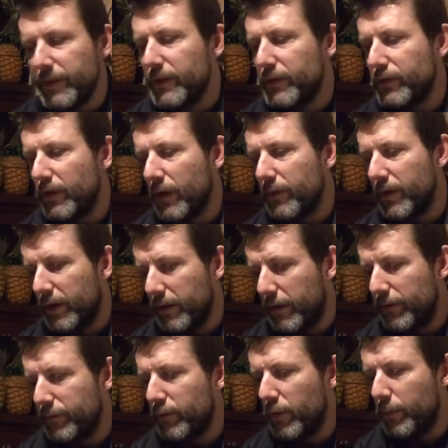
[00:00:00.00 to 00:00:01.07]
So they're going to
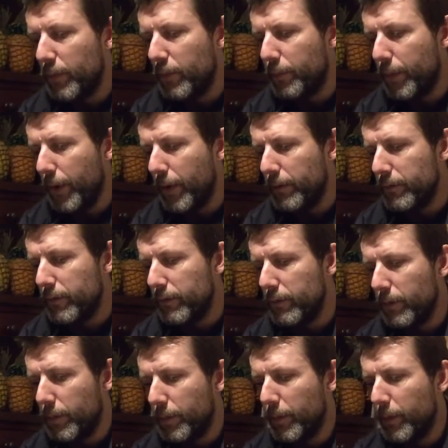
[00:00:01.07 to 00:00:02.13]
have double
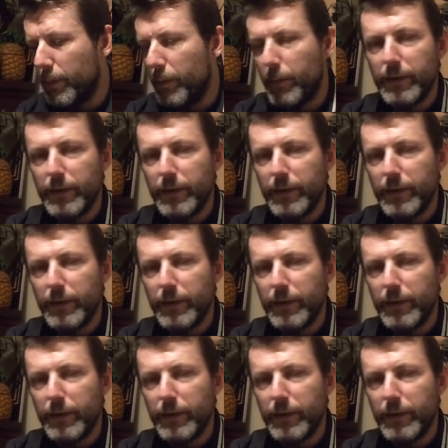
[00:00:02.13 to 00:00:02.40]
bubble